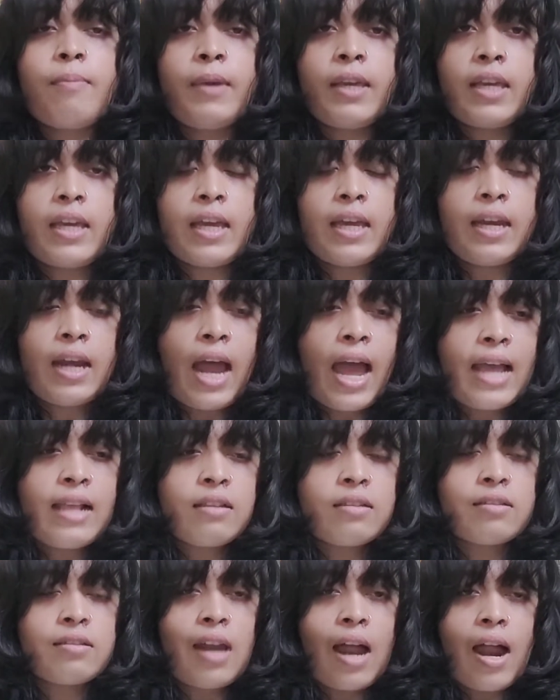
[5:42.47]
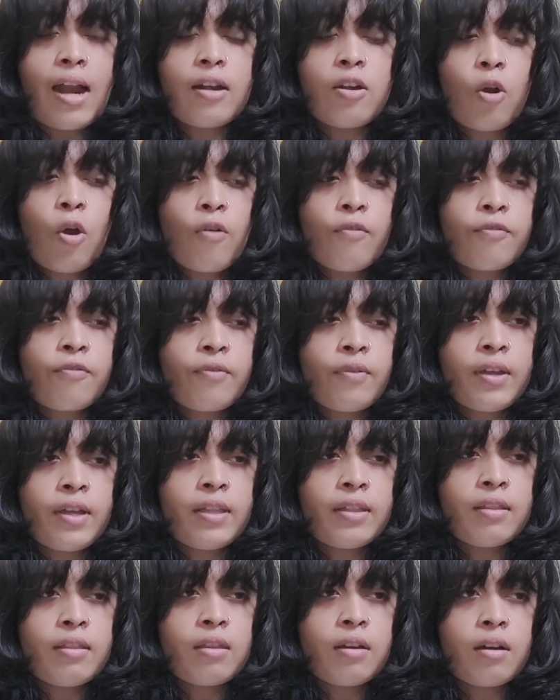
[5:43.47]
begin. I'll start off
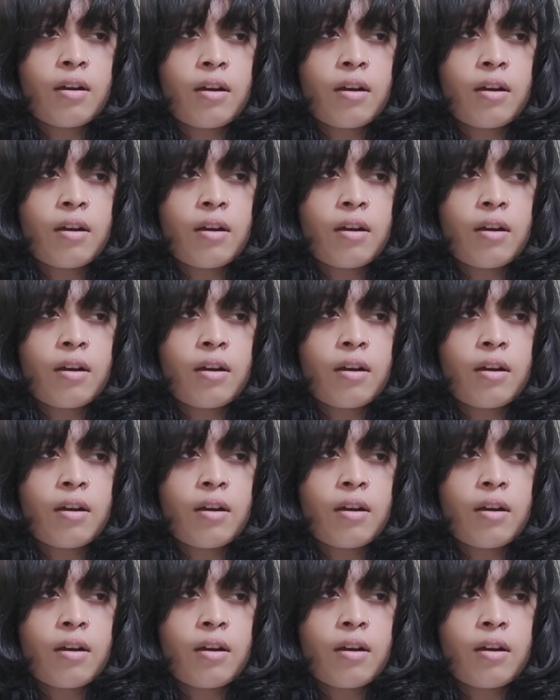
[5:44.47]
with